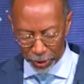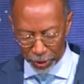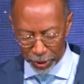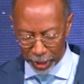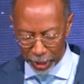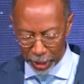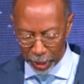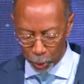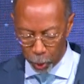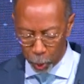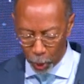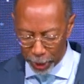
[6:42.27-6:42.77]

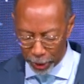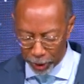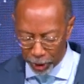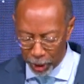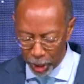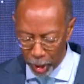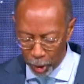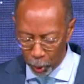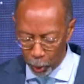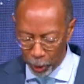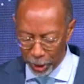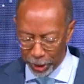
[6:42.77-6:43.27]
seed, which
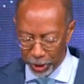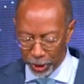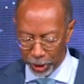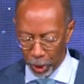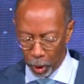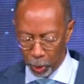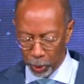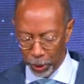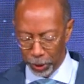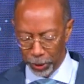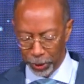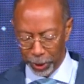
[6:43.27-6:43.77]
when
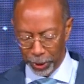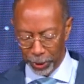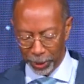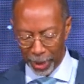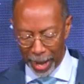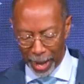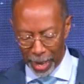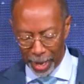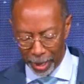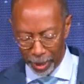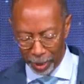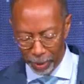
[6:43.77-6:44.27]
sown on the
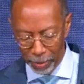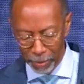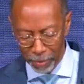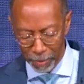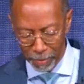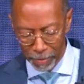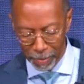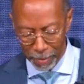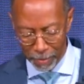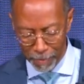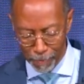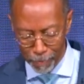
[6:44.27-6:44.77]
ground
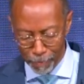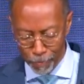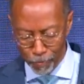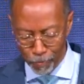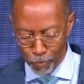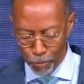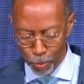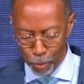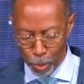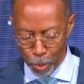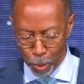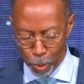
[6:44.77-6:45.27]

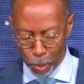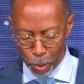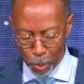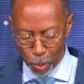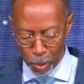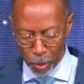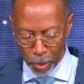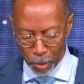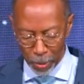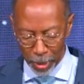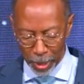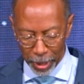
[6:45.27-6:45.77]

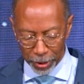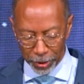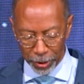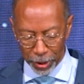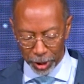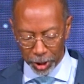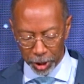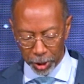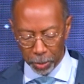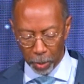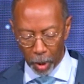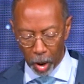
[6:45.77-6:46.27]
is the
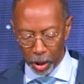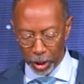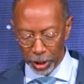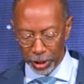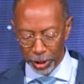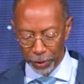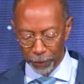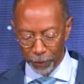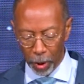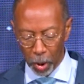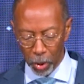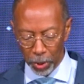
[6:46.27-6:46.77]
smallest
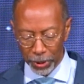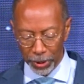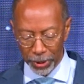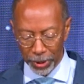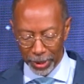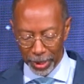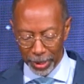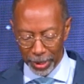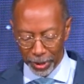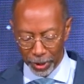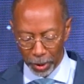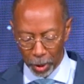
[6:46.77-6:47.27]
of all
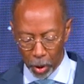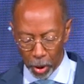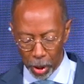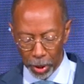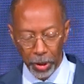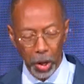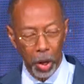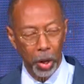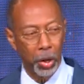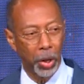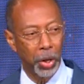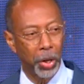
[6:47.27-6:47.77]
seeds
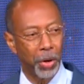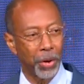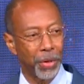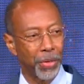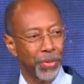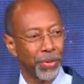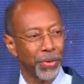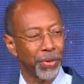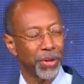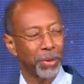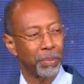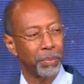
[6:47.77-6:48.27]
on
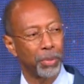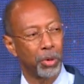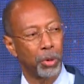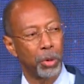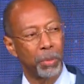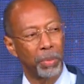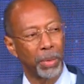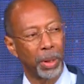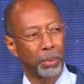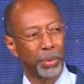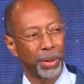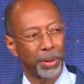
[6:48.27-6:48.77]
earth."
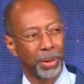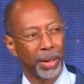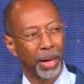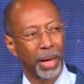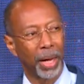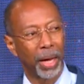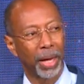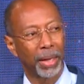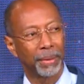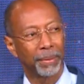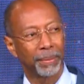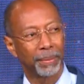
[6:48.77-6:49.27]
Remember
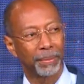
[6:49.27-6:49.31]
that.